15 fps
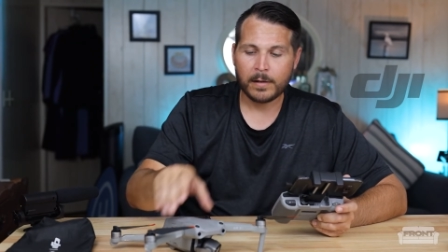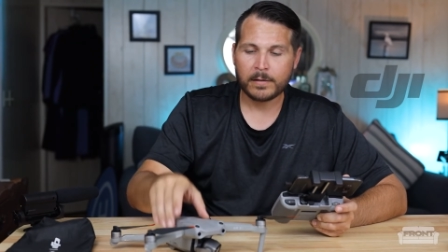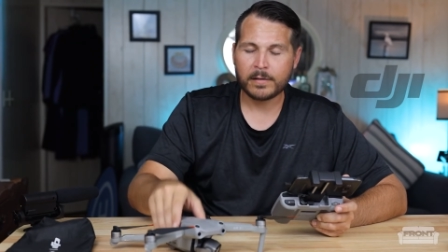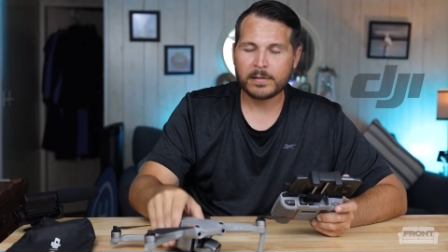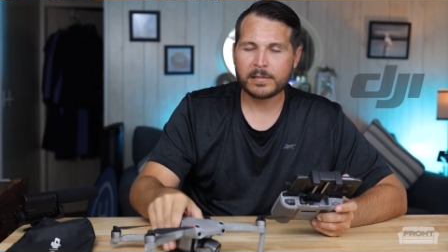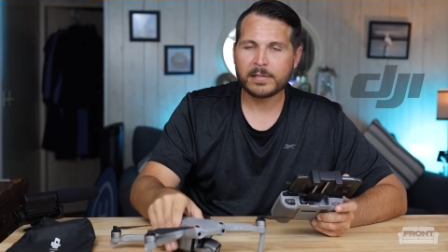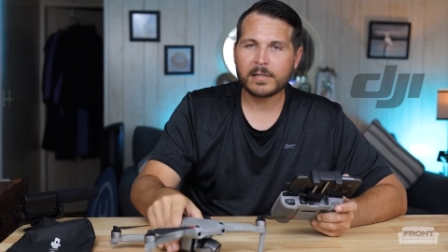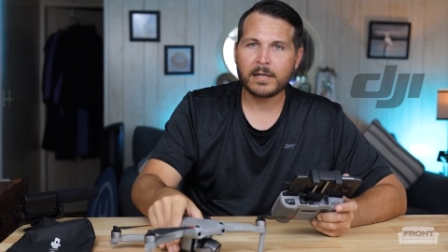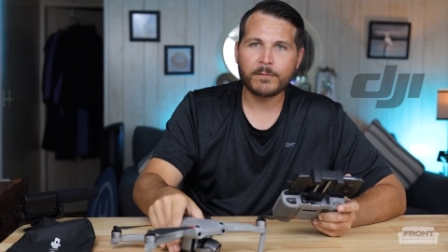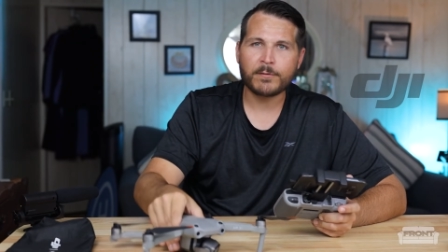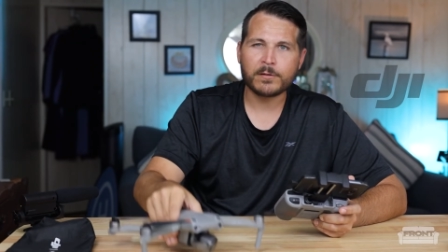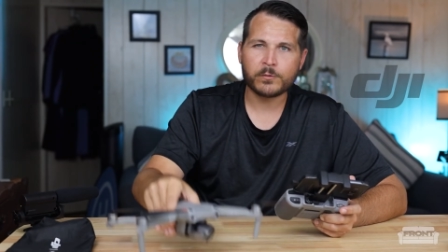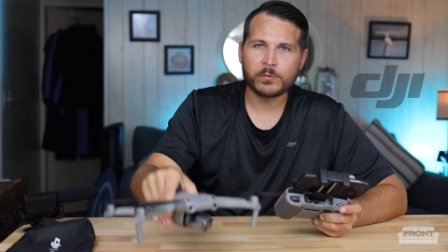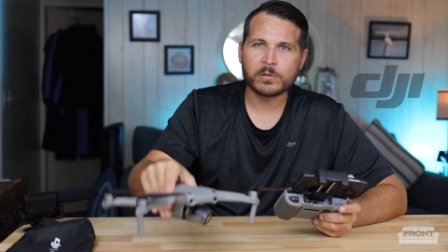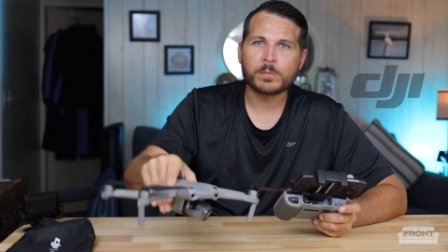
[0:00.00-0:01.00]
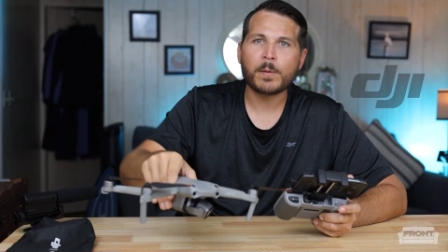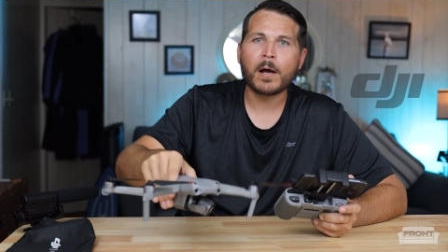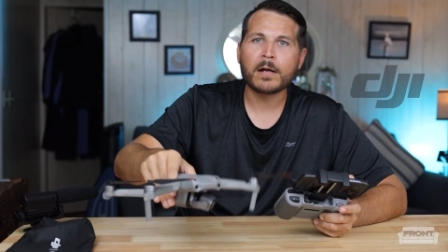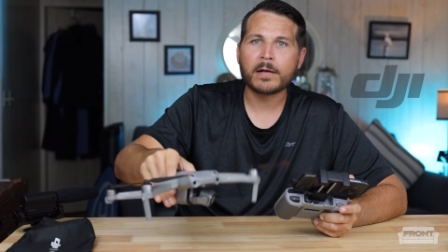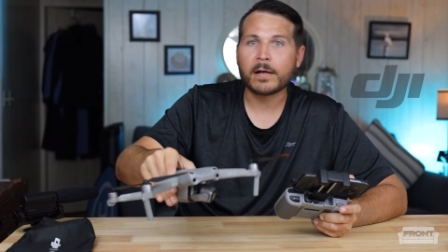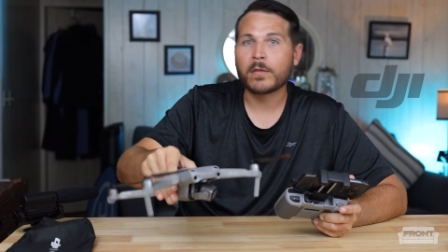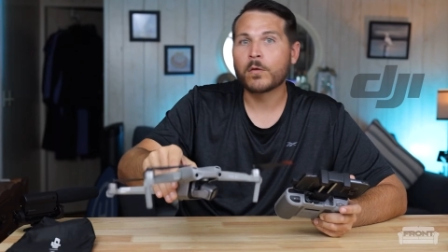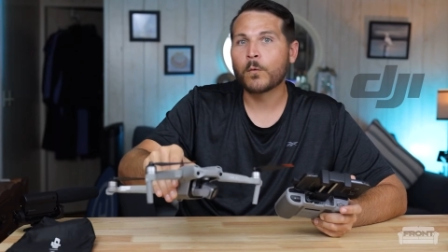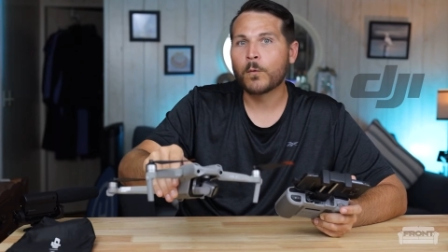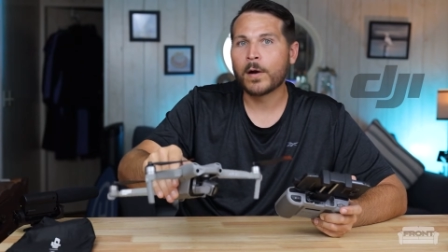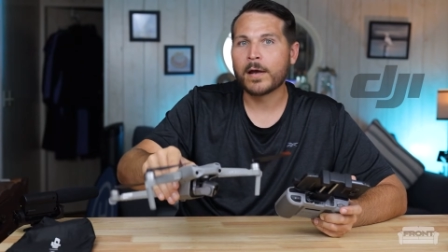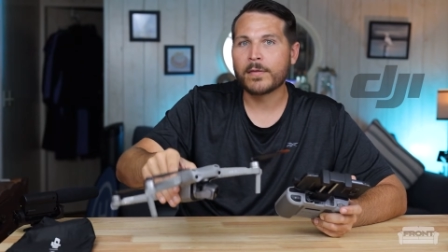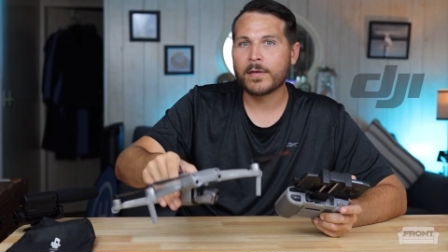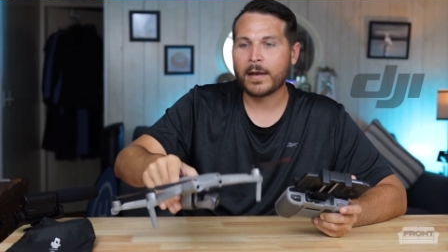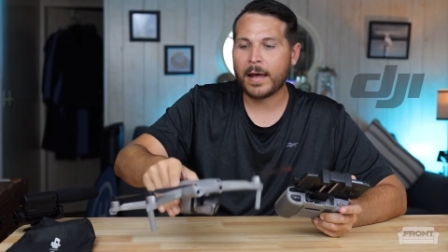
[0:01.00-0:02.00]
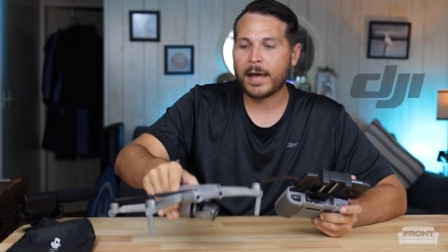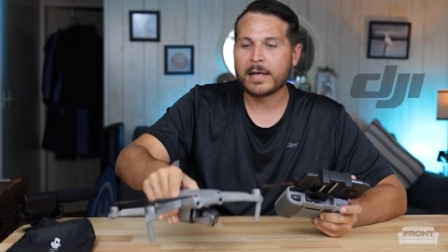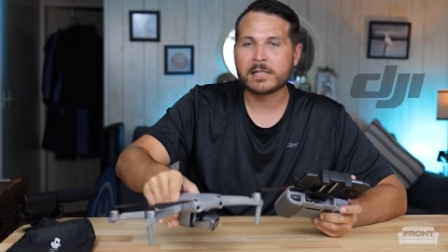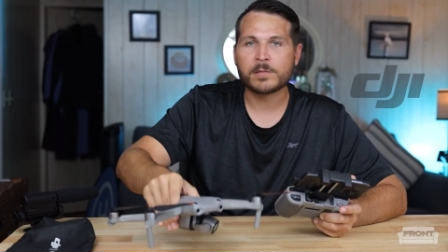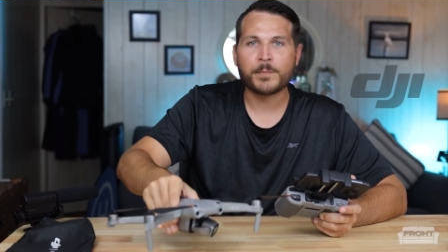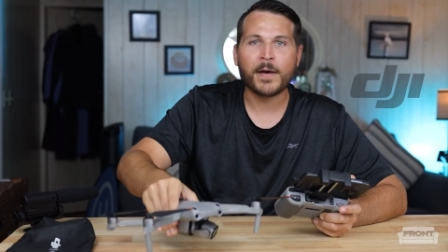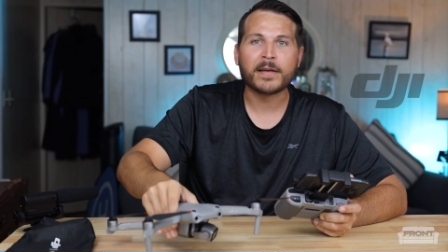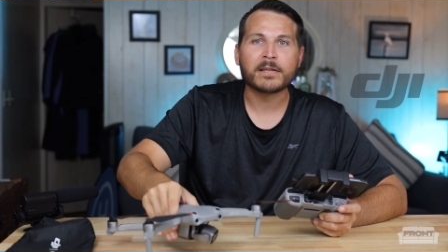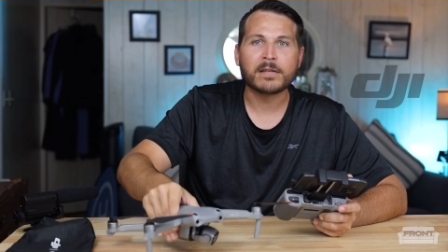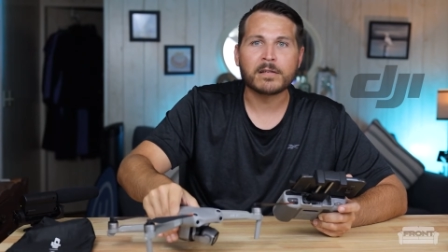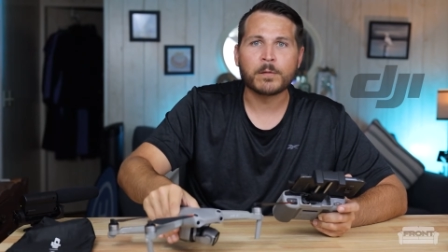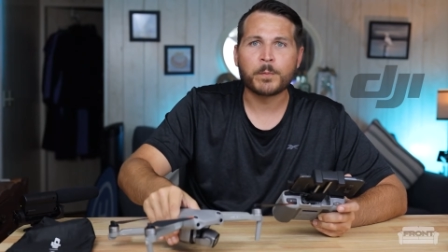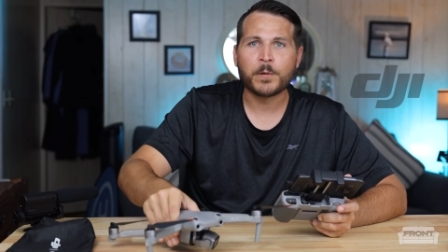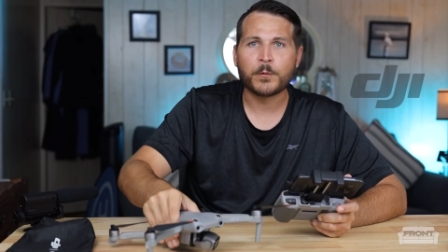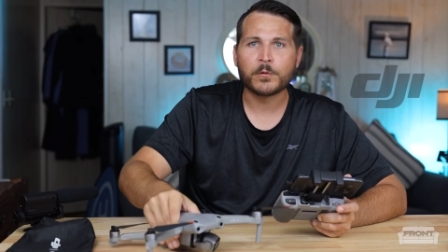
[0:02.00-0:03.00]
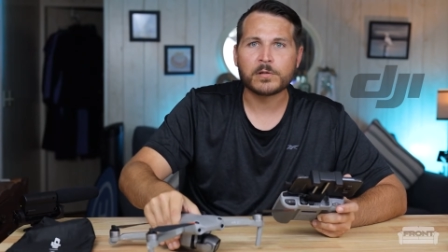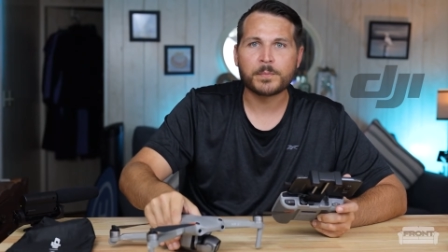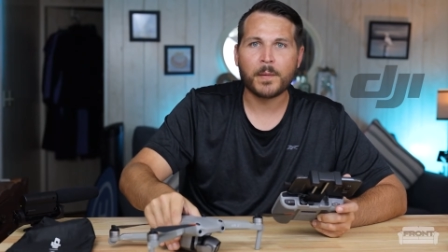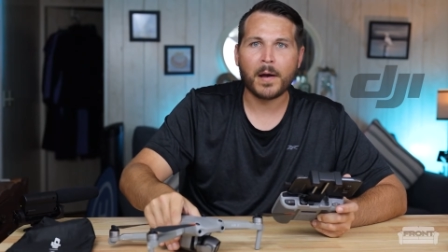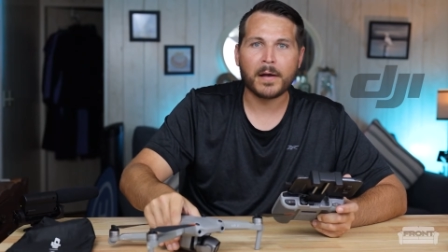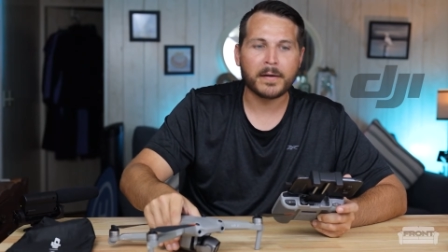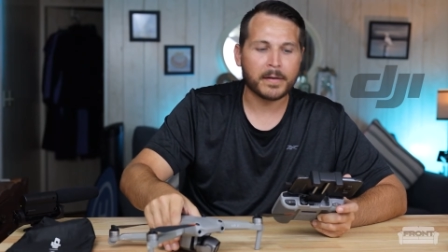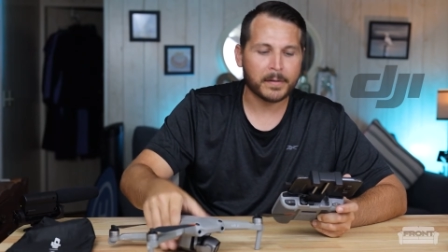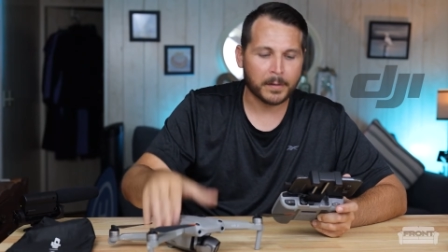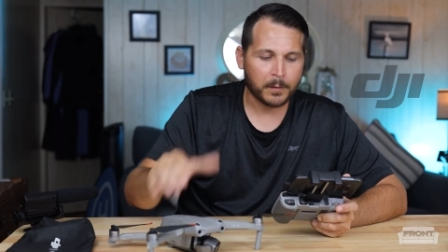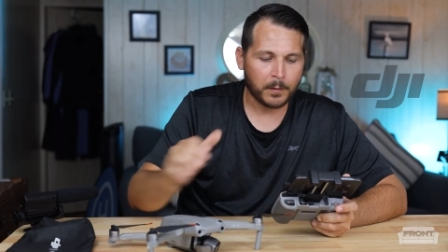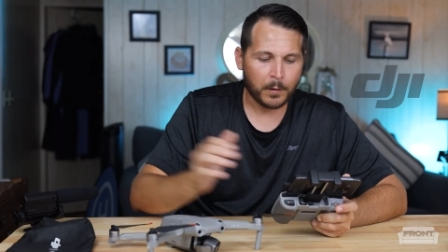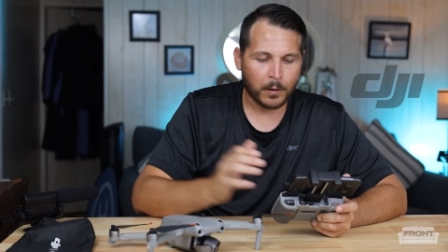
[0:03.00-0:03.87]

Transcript: to see if it's responding the way that I expect it to be responding,